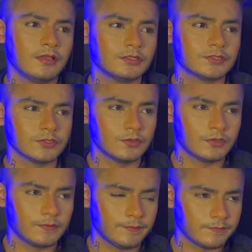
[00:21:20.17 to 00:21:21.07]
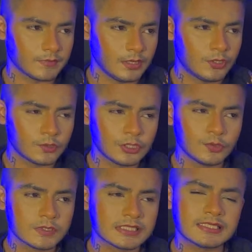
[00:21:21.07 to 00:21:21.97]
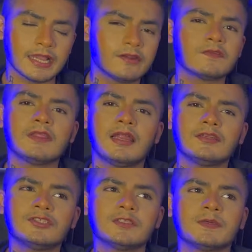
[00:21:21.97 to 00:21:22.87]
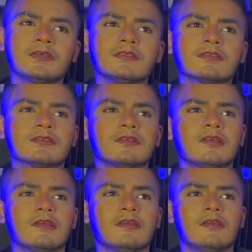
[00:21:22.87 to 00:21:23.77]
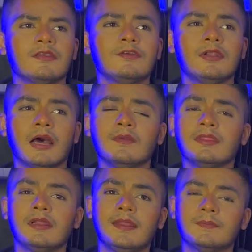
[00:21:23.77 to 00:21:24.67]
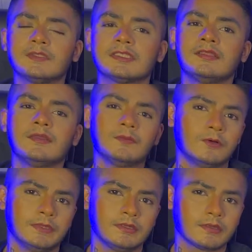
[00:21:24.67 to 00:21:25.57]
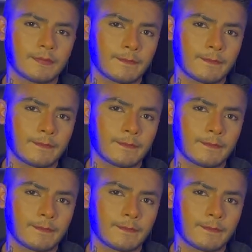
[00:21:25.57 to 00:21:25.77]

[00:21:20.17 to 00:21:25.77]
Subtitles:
So don't lose sight of that just because you're down in the dumps in the moment.